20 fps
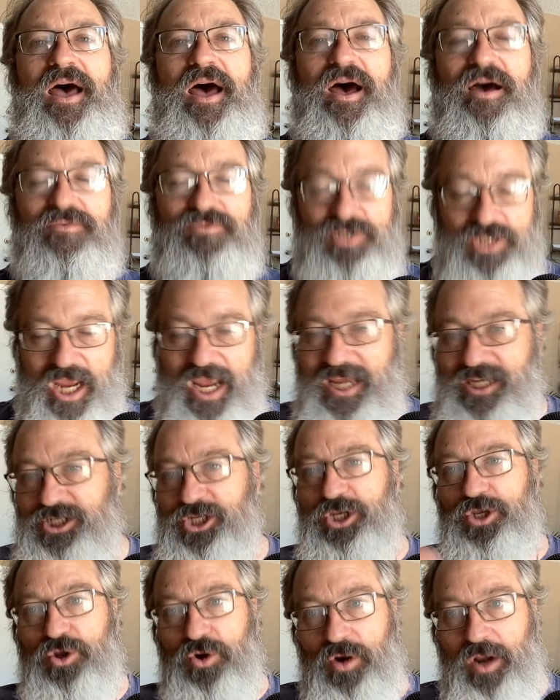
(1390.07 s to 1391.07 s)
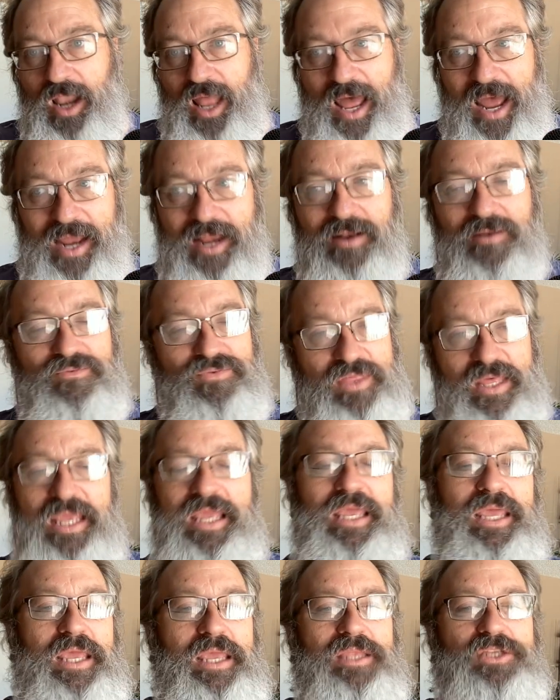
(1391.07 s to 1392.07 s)
of changing your line of
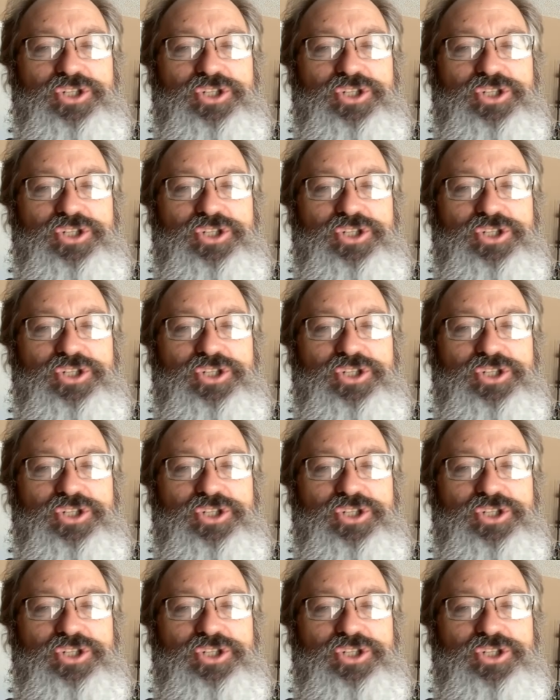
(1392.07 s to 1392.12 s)
thinking,